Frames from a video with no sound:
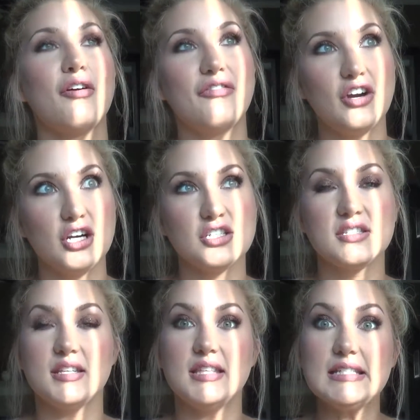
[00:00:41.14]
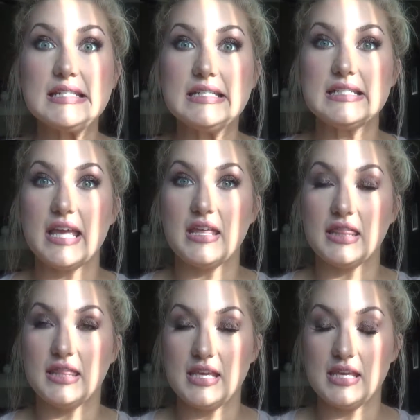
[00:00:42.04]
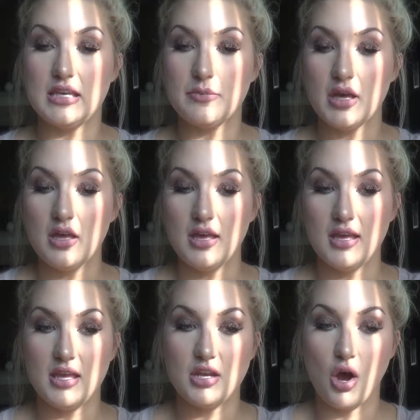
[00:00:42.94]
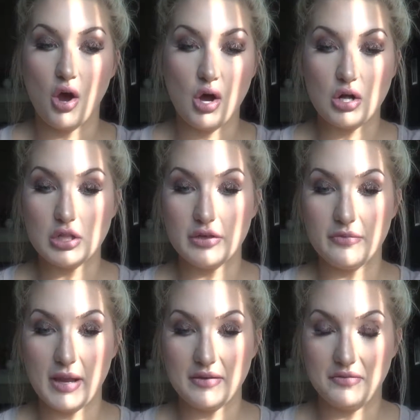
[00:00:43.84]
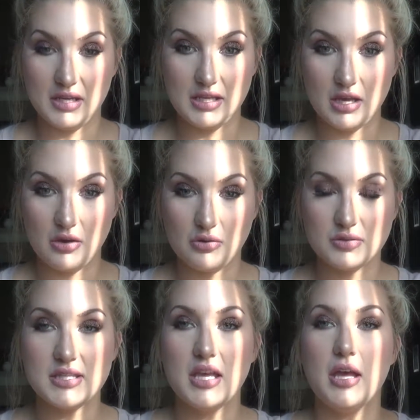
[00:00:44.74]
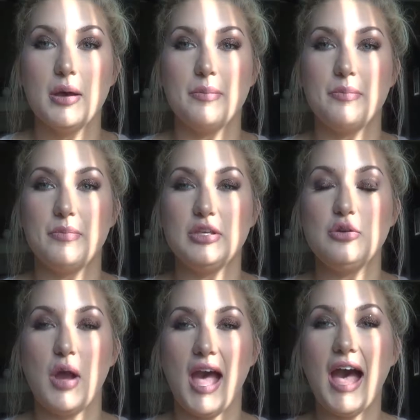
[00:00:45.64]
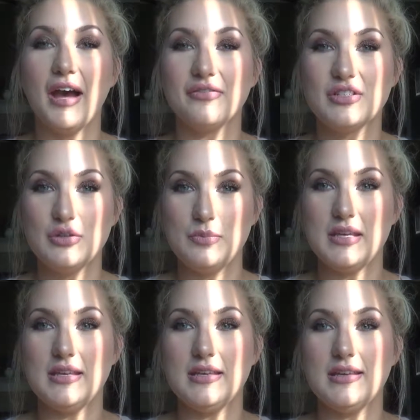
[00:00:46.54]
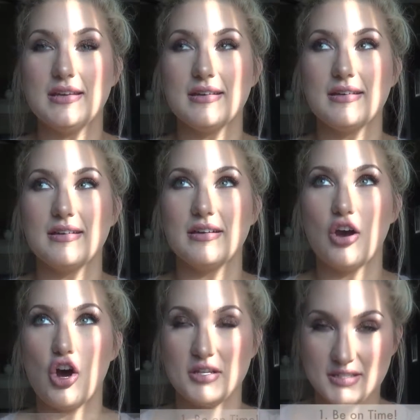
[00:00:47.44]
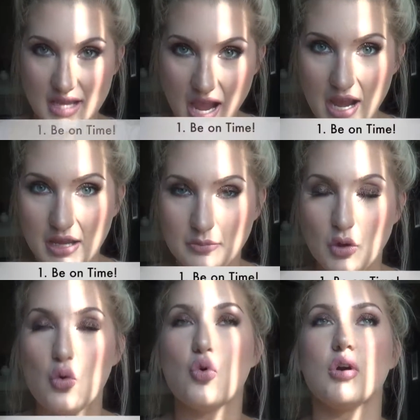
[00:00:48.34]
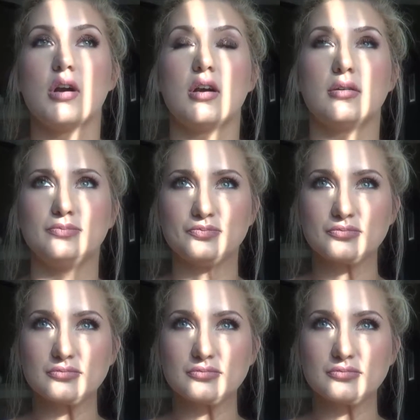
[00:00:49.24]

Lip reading: First, this is a theme in all of my videos. You have to be on time or